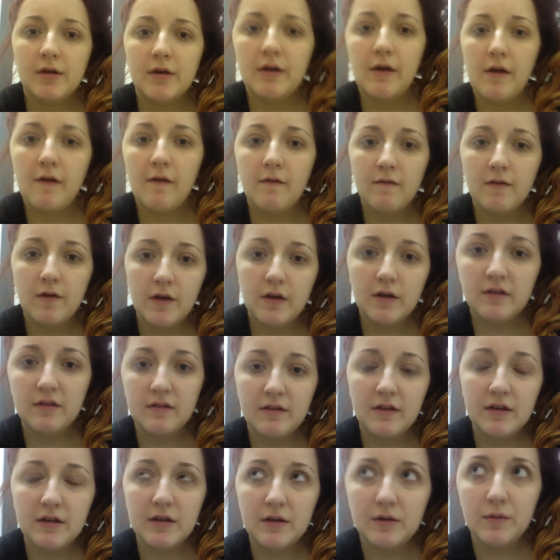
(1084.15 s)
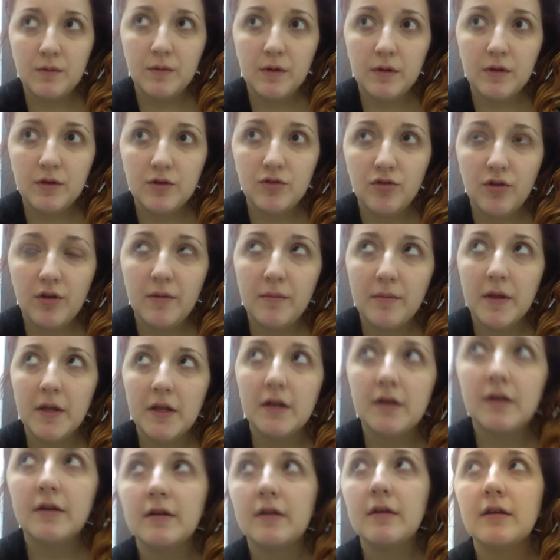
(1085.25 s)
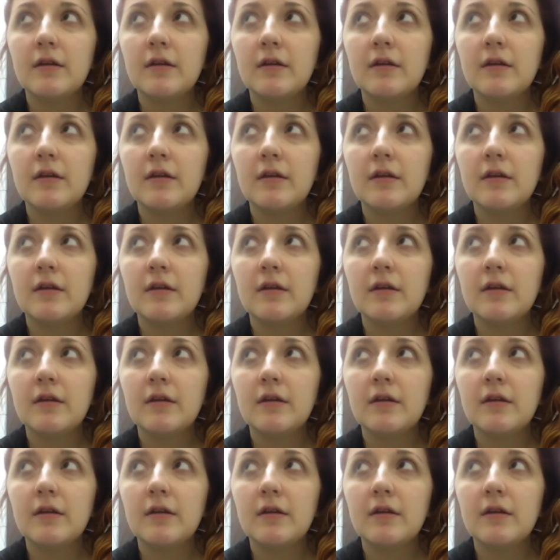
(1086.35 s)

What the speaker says: at first I didn't want the treatment,